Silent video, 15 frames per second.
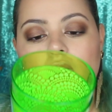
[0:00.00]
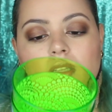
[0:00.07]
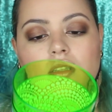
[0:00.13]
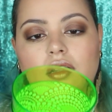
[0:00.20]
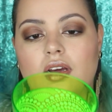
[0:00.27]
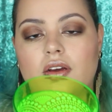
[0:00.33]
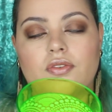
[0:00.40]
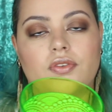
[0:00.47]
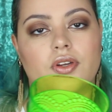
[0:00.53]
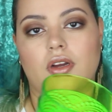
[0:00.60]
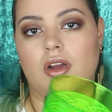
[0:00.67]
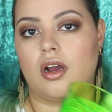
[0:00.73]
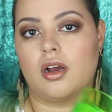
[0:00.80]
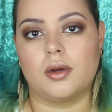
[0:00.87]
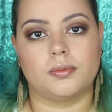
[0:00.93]
I love their
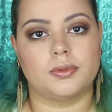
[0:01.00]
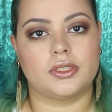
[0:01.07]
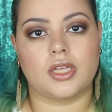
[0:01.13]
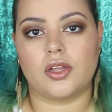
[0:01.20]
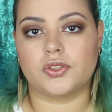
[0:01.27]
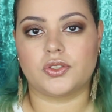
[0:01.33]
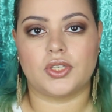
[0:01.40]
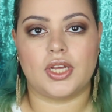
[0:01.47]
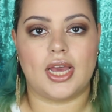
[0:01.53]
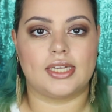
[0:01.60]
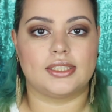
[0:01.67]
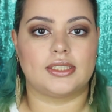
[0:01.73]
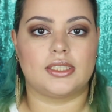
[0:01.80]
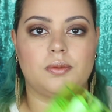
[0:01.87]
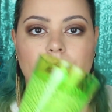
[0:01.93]
cups. Dollar Tree
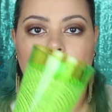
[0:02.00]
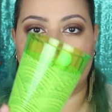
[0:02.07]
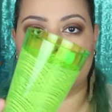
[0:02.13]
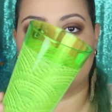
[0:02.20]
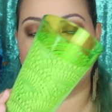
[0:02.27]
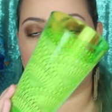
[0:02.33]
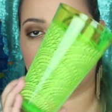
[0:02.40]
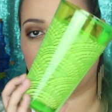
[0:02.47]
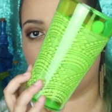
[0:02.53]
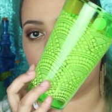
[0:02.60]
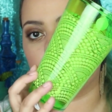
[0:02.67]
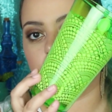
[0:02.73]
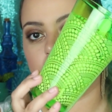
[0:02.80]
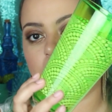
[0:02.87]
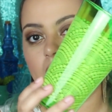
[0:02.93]
has the best
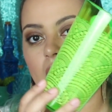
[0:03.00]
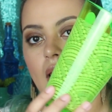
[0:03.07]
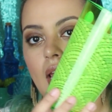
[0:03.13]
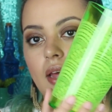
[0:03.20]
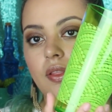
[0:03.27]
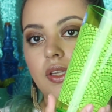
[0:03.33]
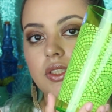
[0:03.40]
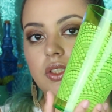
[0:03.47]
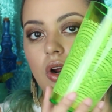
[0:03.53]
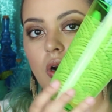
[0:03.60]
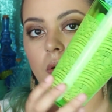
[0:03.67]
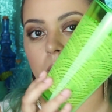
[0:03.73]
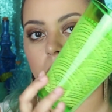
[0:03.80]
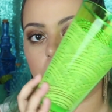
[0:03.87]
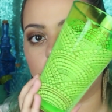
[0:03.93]
cups, and these
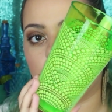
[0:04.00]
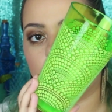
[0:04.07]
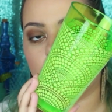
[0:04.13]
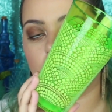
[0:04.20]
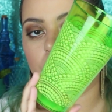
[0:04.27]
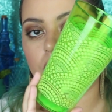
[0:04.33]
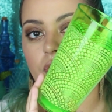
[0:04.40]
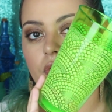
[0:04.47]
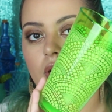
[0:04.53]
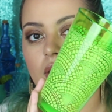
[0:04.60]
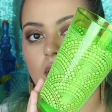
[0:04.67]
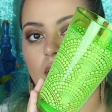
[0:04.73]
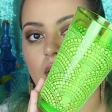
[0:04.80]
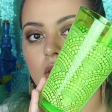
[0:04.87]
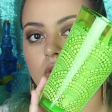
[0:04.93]
are BPA free
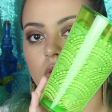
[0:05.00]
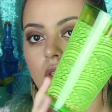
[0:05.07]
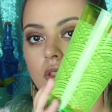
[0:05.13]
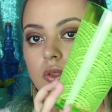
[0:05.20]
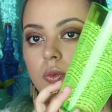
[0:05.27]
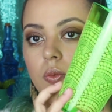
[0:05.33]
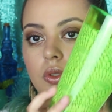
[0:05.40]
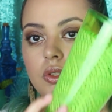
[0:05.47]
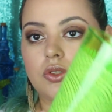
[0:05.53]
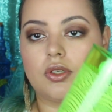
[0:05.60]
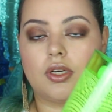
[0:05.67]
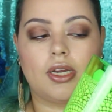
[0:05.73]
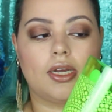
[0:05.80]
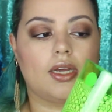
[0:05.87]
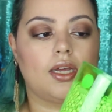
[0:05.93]
in case you guys are
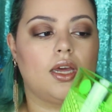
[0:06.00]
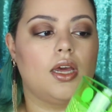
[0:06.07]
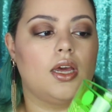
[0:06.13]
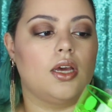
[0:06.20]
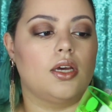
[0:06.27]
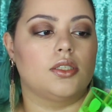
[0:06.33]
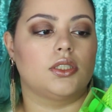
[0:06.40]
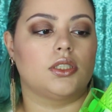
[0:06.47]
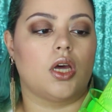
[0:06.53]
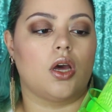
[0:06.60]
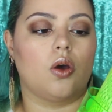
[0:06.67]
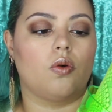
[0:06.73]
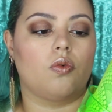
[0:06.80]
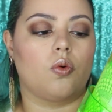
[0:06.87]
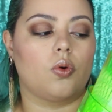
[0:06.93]
wondering.
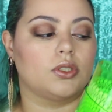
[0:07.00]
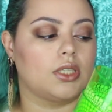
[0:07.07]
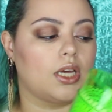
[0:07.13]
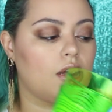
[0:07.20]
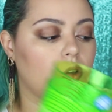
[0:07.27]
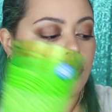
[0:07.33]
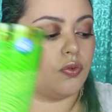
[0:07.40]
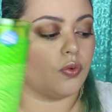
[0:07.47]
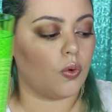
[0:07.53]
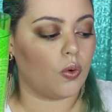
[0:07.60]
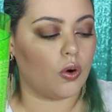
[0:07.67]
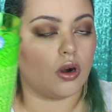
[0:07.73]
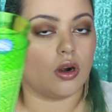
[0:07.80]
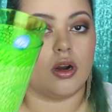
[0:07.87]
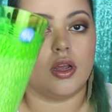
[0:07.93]
So, of course, I got
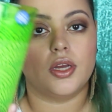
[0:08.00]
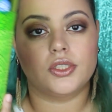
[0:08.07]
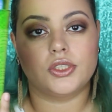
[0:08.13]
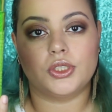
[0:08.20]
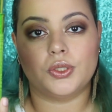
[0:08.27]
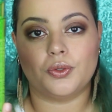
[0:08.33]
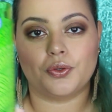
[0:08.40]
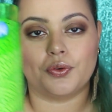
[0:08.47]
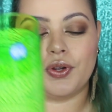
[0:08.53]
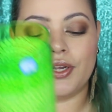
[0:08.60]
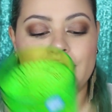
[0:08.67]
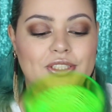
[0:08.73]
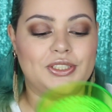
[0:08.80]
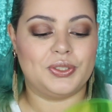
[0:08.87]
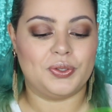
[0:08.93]
4, 2 in
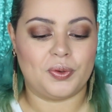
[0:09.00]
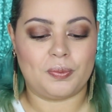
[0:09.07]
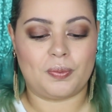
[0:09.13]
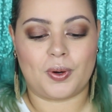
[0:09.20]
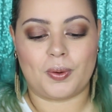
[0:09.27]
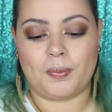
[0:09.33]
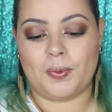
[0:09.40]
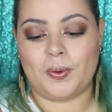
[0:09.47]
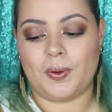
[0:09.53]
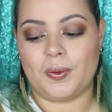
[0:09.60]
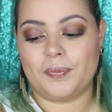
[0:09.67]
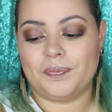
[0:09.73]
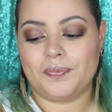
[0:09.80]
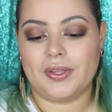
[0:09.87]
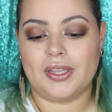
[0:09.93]
green, 2 in
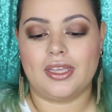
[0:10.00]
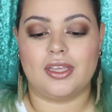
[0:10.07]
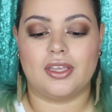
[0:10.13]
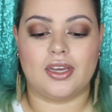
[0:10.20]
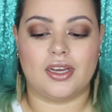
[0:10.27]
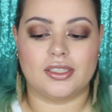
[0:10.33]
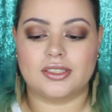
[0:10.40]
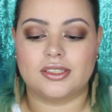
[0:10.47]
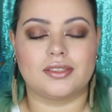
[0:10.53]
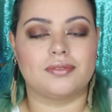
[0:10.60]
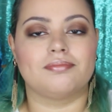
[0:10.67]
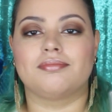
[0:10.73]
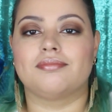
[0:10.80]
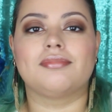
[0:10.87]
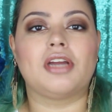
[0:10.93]
purple. You
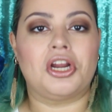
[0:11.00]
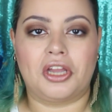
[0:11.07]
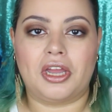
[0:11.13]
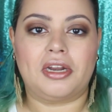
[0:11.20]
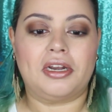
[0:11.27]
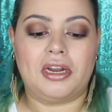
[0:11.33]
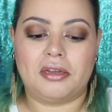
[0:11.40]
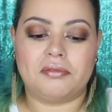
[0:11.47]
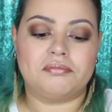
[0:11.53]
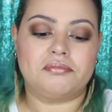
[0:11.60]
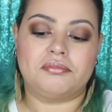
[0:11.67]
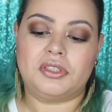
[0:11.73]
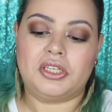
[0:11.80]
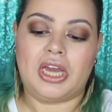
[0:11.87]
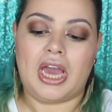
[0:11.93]
guys are getting it.
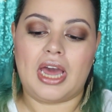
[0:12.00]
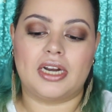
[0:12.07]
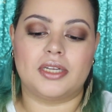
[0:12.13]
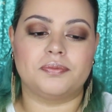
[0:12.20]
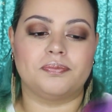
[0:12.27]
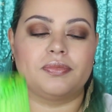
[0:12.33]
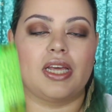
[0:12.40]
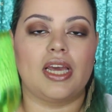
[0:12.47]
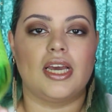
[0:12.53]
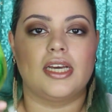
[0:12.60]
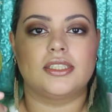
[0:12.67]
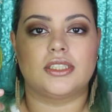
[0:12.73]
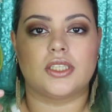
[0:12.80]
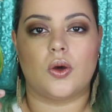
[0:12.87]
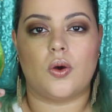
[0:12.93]
You got it.
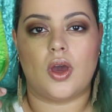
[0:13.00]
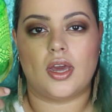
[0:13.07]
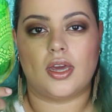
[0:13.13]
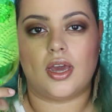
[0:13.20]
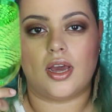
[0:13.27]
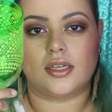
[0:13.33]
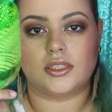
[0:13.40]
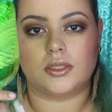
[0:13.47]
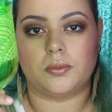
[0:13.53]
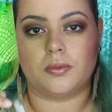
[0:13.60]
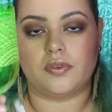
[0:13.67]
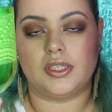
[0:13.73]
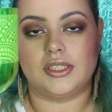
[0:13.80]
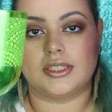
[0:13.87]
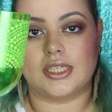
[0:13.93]
So I got some
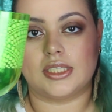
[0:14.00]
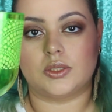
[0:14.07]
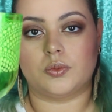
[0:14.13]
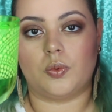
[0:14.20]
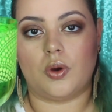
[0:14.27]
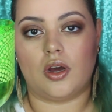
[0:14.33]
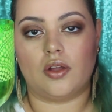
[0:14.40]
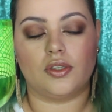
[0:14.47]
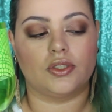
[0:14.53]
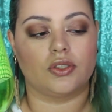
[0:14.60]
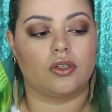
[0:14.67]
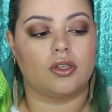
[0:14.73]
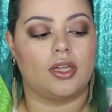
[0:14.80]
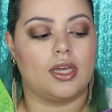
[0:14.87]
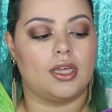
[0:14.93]
of these as well. These
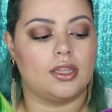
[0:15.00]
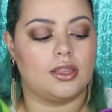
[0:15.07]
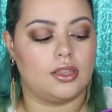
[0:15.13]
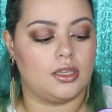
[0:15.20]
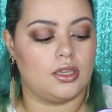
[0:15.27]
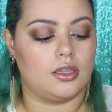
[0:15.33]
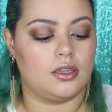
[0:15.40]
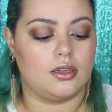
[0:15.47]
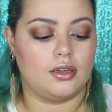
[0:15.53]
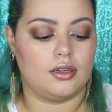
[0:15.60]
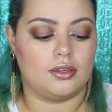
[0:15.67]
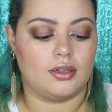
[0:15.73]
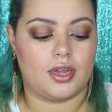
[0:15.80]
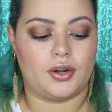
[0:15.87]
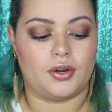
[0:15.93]
are like the,
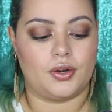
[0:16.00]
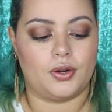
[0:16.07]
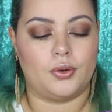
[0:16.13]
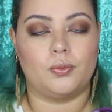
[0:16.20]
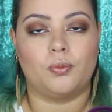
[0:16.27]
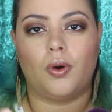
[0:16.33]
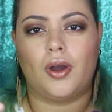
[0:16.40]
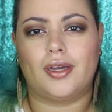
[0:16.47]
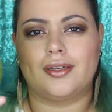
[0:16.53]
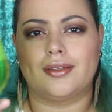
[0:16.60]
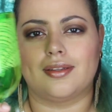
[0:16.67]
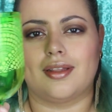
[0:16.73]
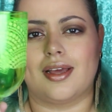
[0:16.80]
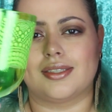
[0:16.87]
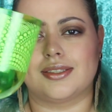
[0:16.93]
I don't know, wine
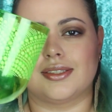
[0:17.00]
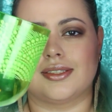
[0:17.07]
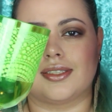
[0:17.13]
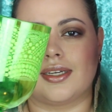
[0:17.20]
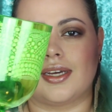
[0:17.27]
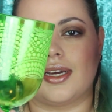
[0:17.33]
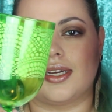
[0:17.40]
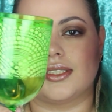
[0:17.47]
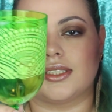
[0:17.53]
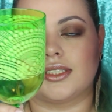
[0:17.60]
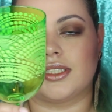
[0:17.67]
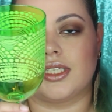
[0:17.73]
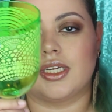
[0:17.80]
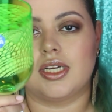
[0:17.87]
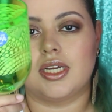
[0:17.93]
glasses, I
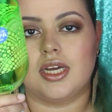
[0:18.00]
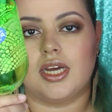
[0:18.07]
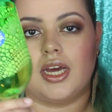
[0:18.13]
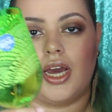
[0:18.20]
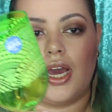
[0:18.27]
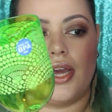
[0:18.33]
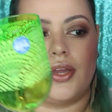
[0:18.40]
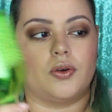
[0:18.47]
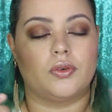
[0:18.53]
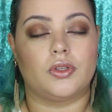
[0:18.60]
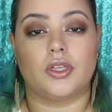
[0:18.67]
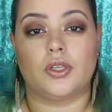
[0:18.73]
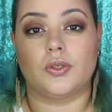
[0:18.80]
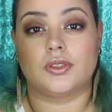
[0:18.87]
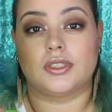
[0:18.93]
guess. I don't
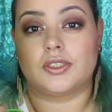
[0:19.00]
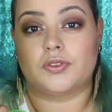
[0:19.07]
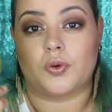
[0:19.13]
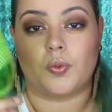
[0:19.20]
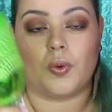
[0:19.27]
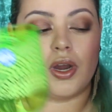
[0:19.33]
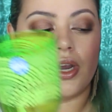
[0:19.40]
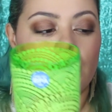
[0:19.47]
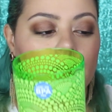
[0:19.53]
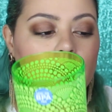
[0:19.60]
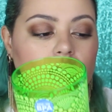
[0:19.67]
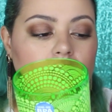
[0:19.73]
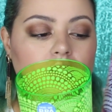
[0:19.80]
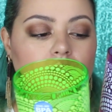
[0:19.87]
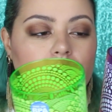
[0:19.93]
really use this for wine.
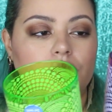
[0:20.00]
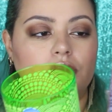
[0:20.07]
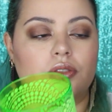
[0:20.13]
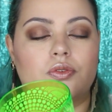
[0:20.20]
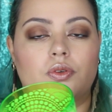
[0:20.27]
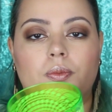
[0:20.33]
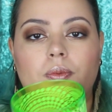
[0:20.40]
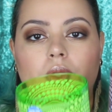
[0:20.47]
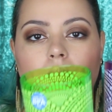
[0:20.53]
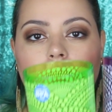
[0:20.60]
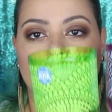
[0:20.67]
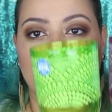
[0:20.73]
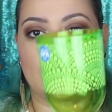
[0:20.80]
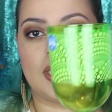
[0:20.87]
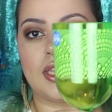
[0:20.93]
I just use it for pretty
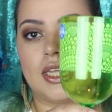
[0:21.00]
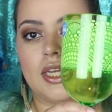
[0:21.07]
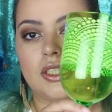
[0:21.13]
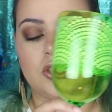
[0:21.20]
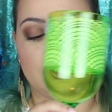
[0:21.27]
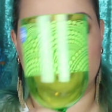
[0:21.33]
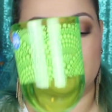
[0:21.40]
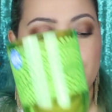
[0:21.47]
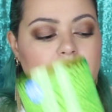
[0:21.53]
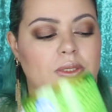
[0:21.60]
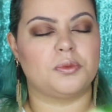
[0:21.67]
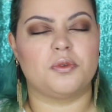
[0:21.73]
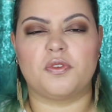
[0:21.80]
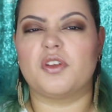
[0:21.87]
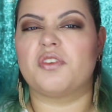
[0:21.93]
much anything. It just
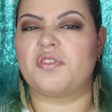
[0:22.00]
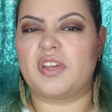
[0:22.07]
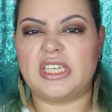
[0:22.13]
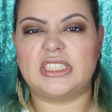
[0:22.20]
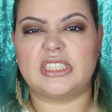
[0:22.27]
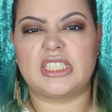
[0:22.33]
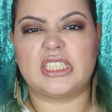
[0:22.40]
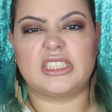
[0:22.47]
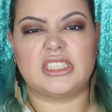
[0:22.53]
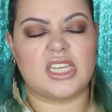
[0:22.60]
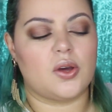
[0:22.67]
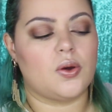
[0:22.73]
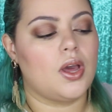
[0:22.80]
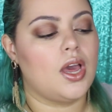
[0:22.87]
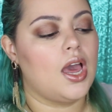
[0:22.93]
makes me feel fancy.
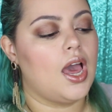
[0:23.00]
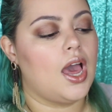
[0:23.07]
So